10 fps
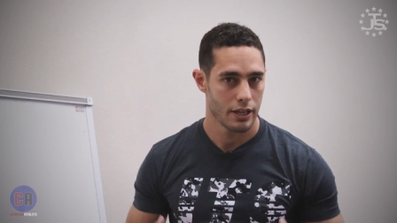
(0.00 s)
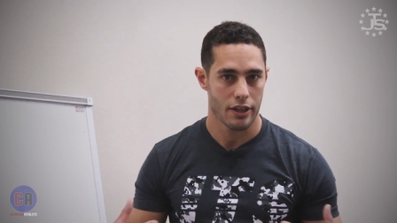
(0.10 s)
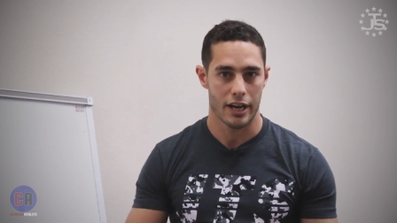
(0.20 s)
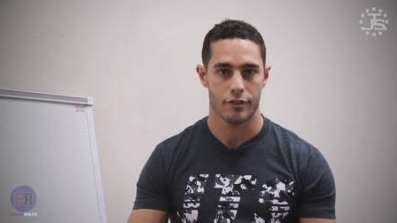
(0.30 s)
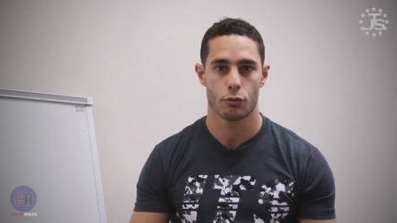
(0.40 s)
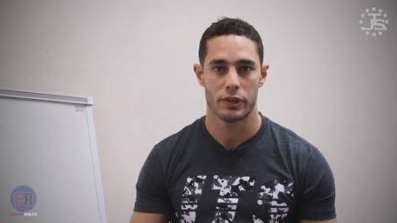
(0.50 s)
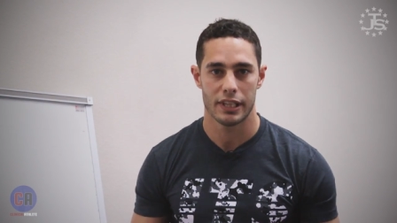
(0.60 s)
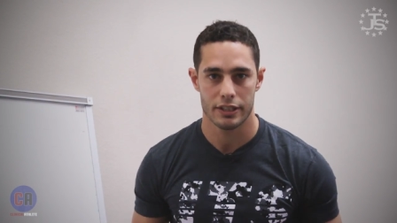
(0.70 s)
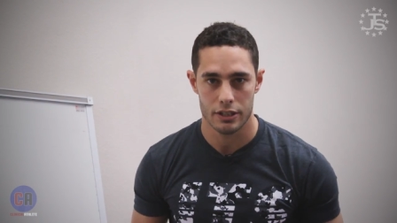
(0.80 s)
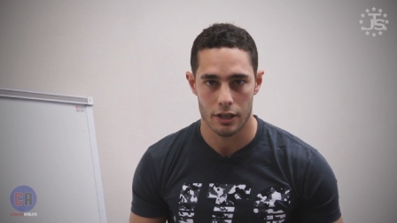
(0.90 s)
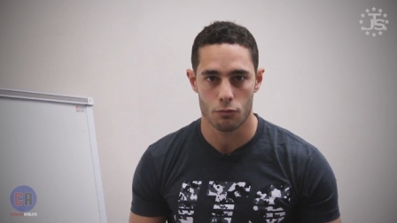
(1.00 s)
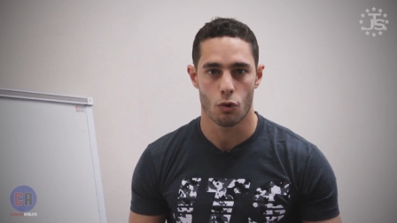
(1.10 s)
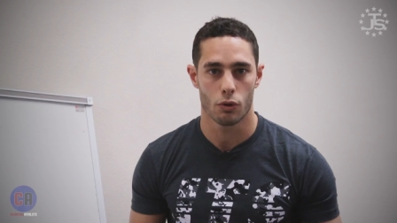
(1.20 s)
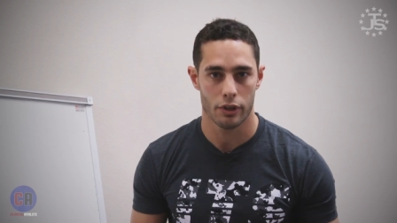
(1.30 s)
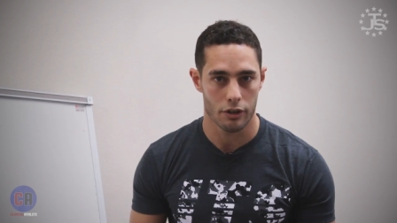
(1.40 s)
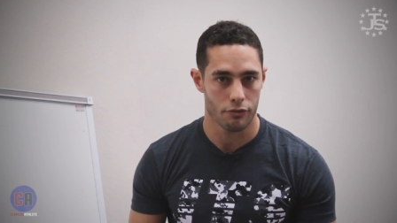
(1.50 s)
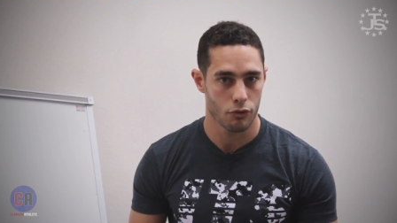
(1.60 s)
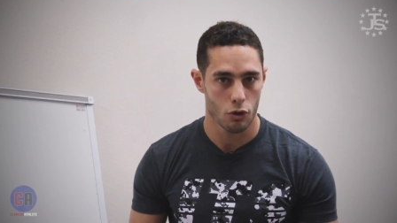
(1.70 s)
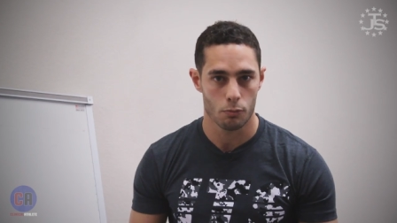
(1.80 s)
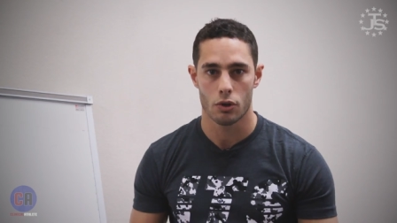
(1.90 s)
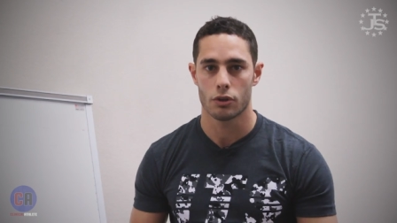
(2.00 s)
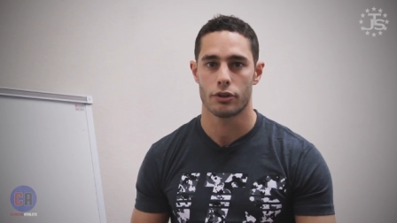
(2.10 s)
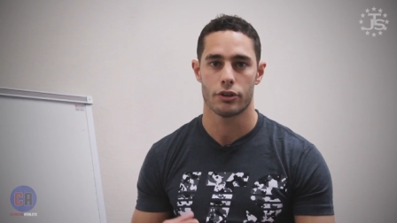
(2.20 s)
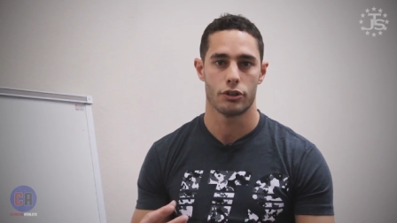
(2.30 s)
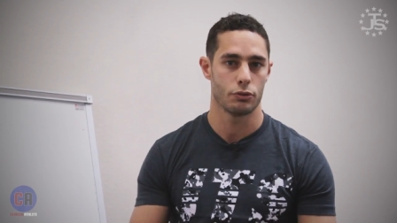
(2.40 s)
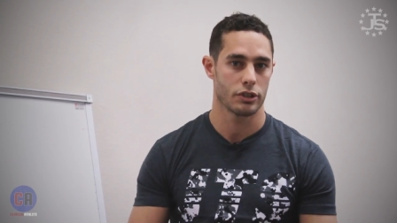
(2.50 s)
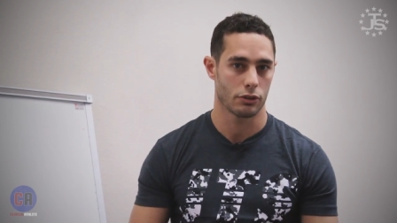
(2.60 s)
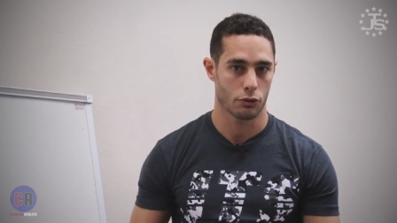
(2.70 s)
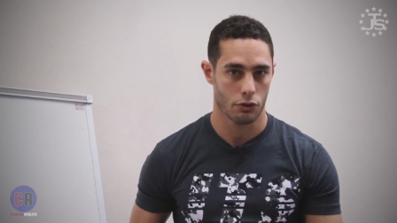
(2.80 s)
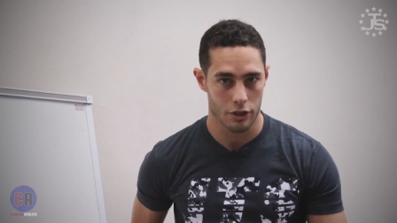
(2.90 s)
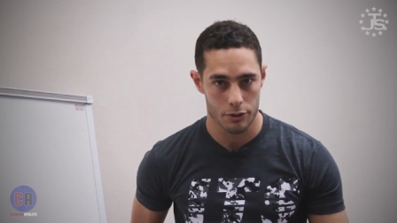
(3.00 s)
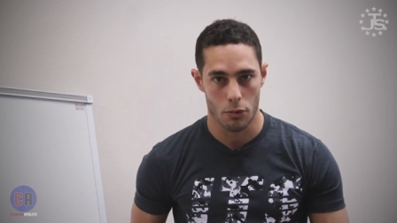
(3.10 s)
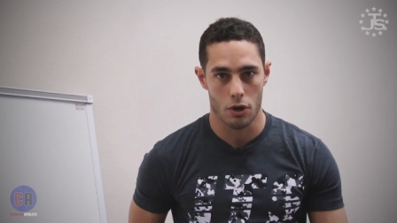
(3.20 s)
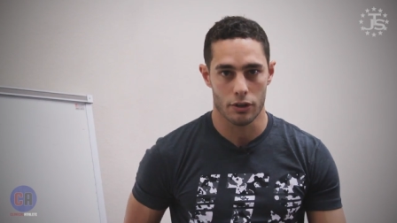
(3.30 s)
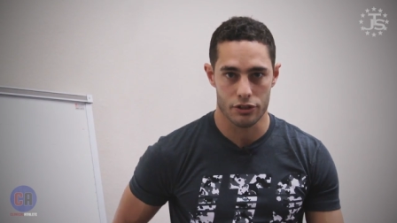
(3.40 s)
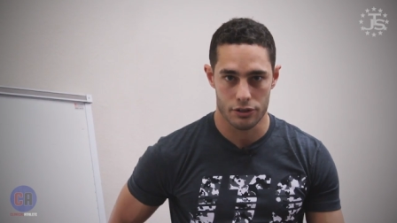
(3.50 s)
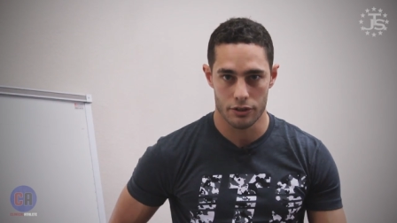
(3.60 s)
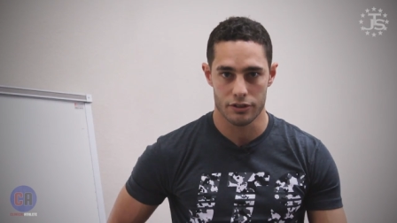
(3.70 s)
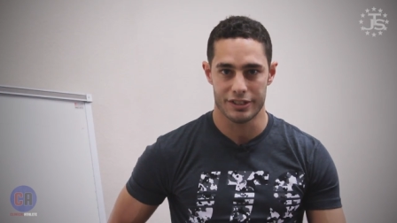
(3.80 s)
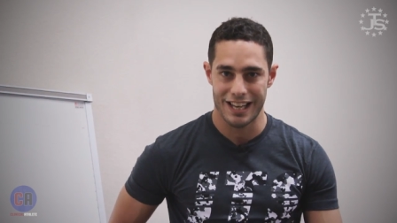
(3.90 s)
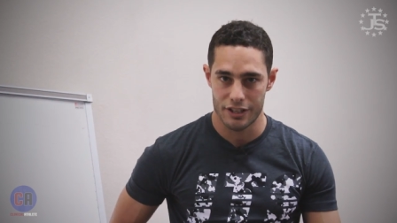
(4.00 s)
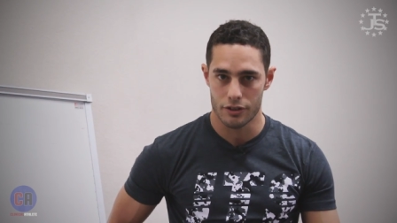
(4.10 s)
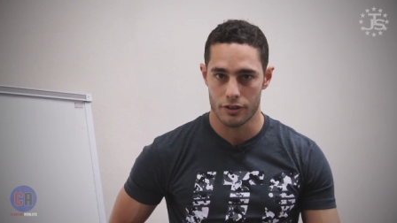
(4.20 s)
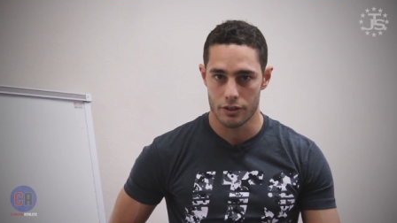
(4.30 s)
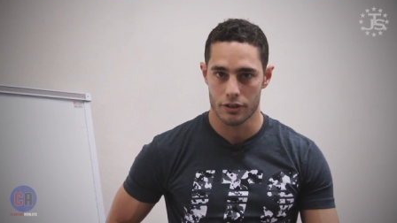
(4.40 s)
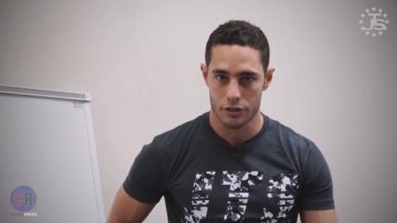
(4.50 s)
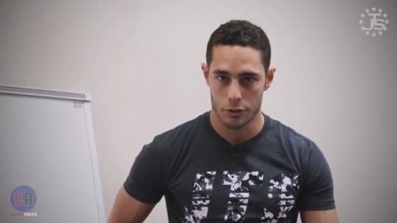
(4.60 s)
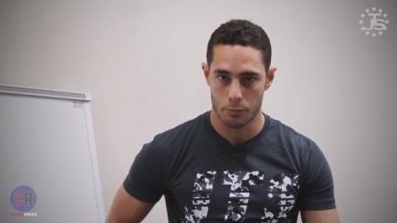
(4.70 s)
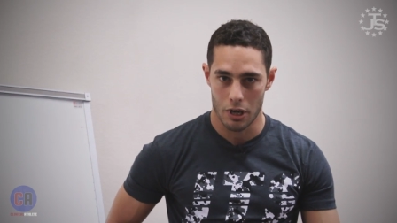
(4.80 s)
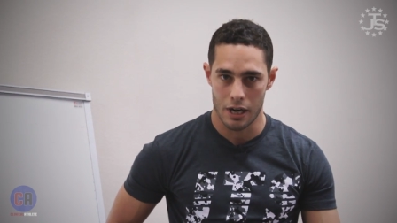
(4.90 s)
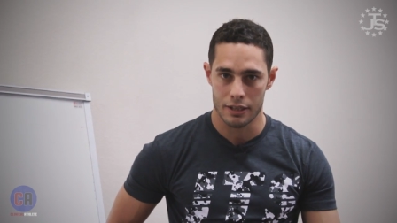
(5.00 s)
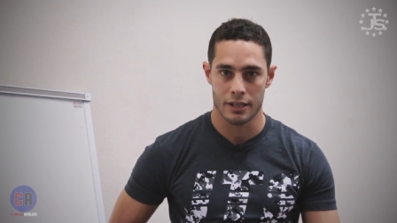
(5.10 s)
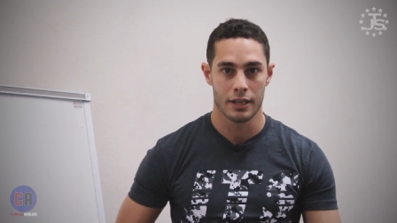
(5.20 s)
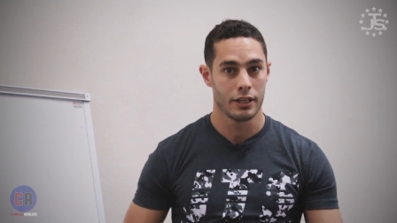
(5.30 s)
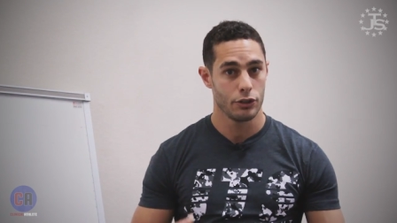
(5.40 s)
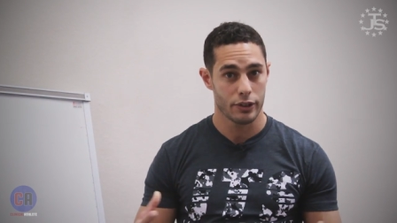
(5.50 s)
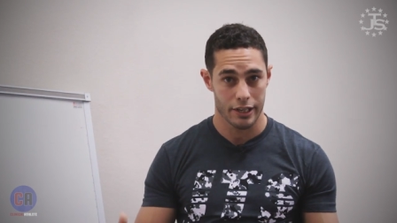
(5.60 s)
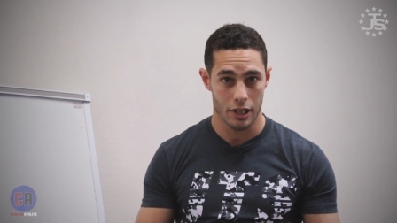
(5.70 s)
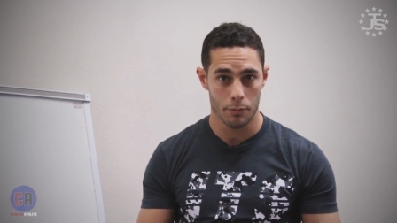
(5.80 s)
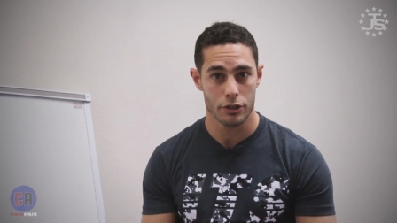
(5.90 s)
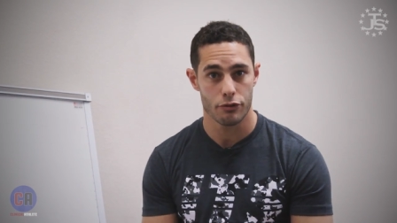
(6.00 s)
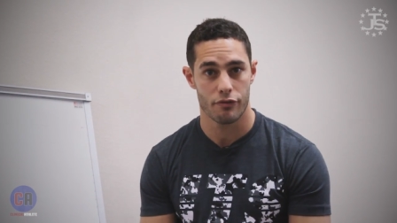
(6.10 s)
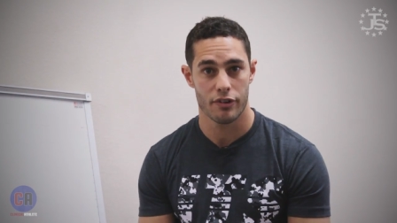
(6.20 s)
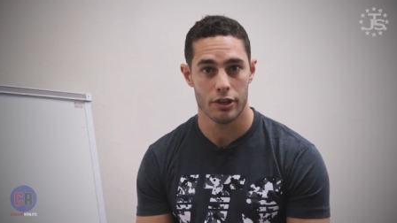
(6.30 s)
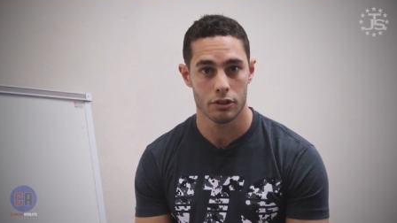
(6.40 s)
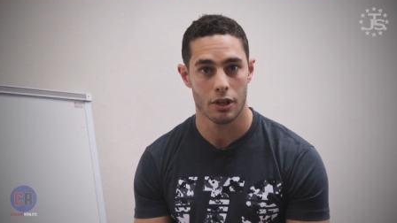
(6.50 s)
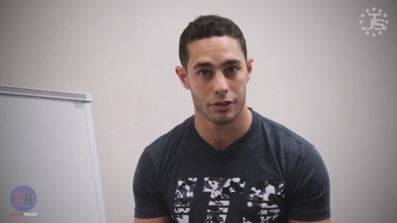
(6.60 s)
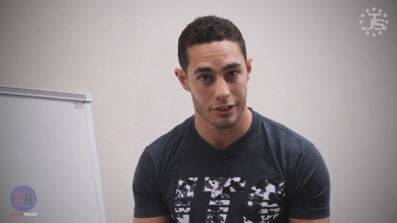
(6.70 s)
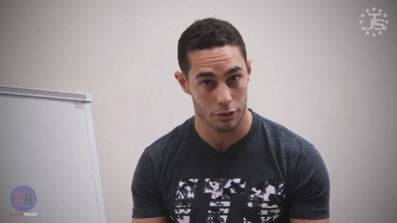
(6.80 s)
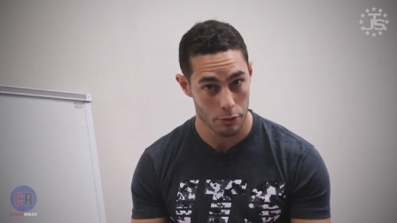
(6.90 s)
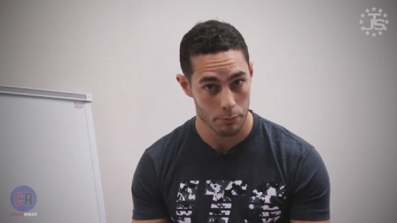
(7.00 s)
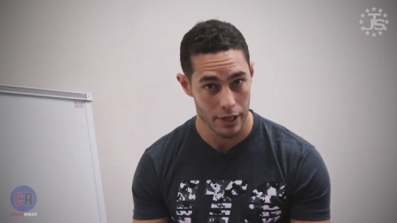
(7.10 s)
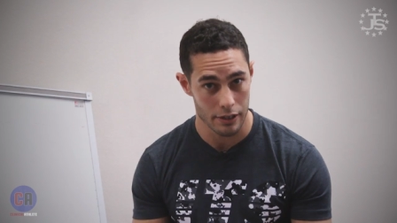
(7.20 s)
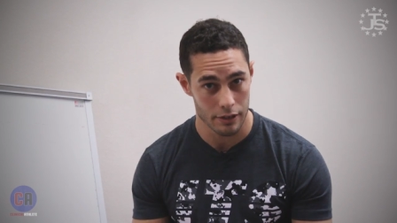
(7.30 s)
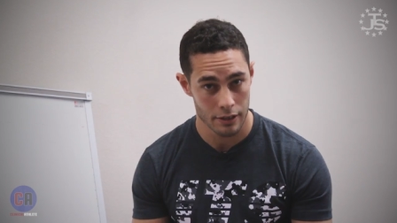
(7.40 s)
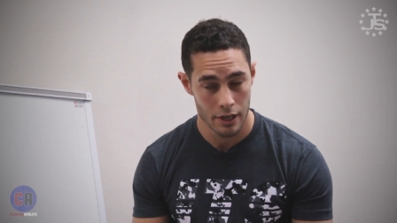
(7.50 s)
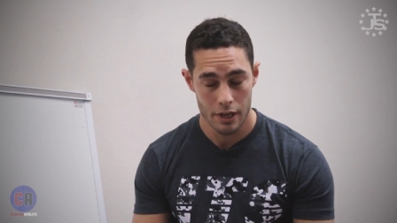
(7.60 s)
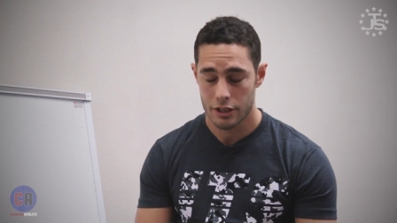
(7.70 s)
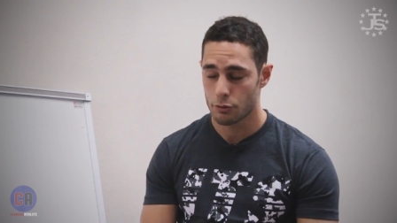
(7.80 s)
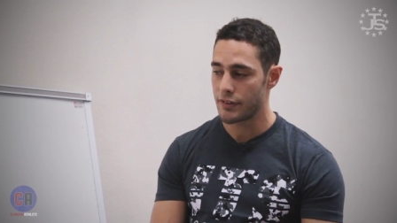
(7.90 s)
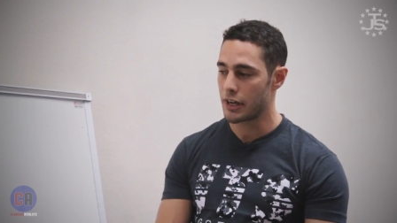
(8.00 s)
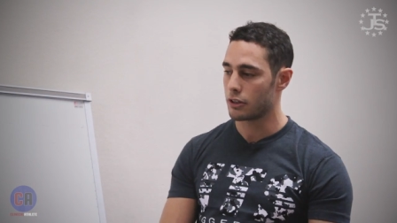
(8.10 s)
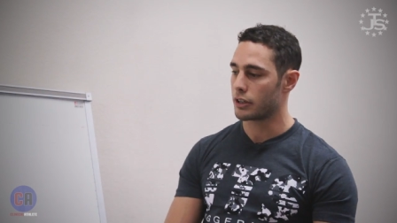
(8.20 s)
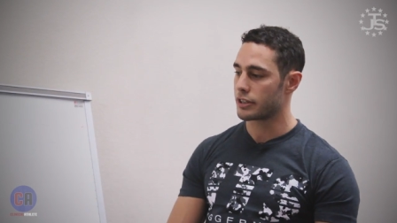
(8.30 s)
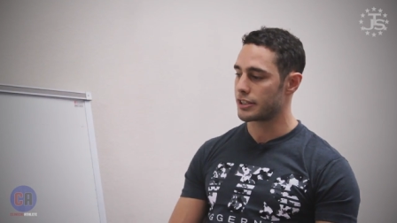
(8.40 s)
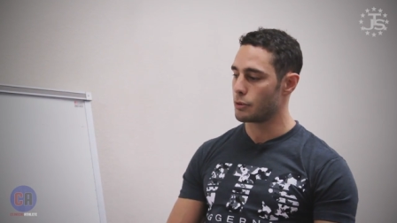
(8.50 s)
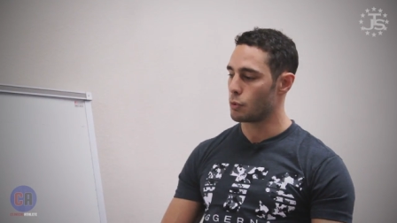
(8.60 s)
that after we get done rolling on a foam roller, using a lacrosse ball in a certain tender spot, you get up and you feel a little bit better. So we've got to look to see